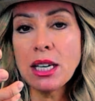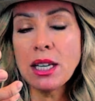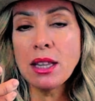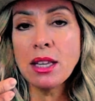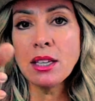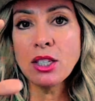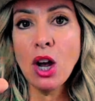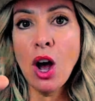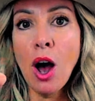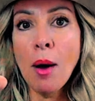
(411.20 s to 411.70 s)
the
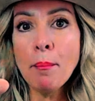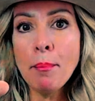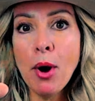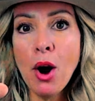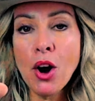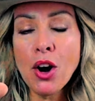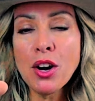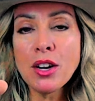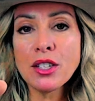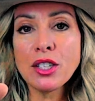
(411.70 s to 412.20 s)
top
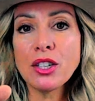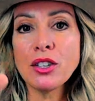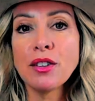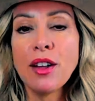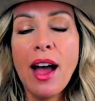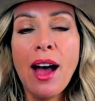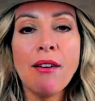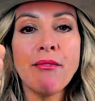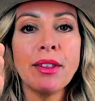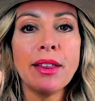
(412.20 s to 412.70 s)
part to
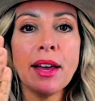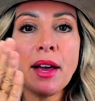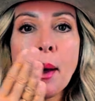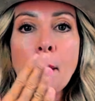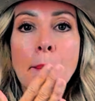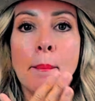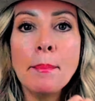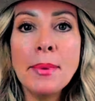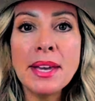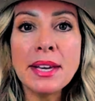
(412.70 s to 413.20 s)
have like a
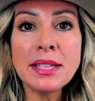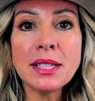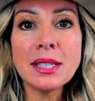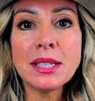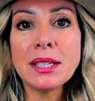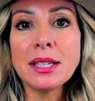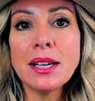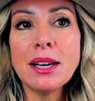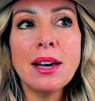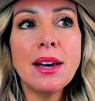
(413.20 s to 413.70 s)

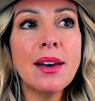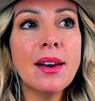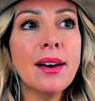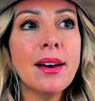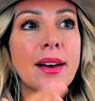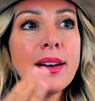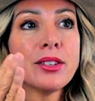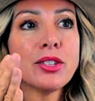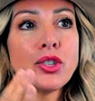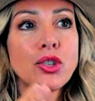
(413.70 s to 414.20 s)
mist,
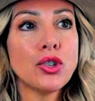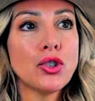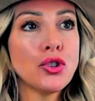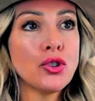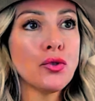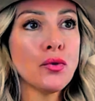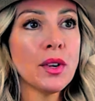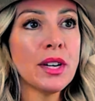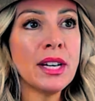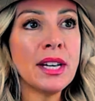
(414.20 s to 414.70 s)
a
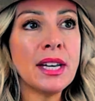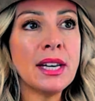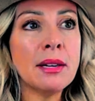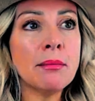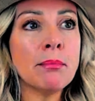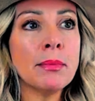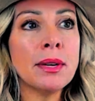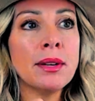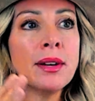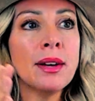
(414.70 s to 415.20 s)

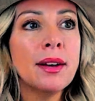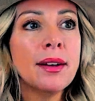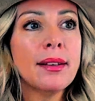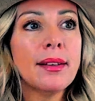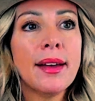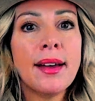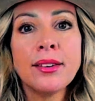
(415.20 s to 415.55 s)
stream, a